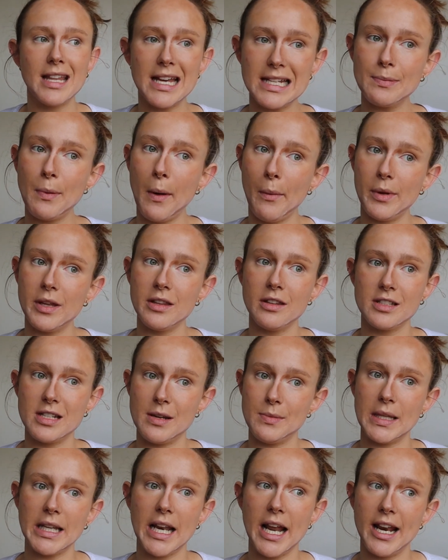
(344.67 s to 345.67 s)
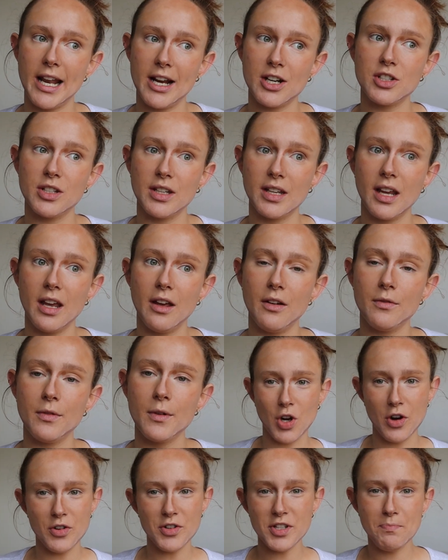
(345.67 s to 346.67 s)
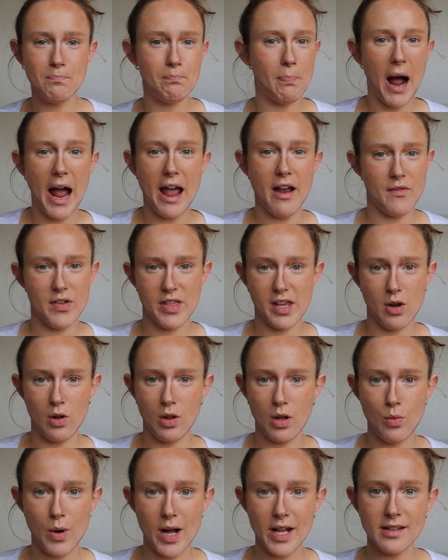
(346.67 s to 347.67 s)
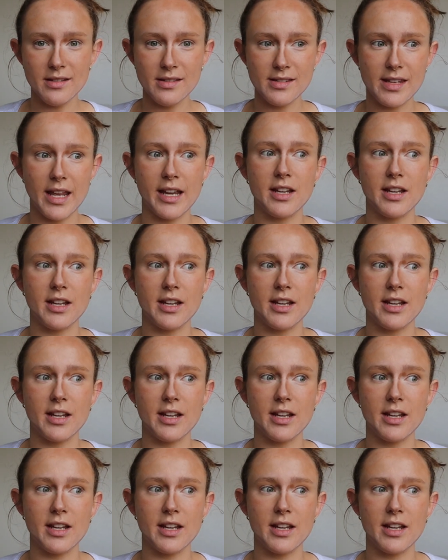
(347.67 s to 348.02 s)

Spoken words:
That's probably the tip that I'd actually give. Don't just buy everything all at once.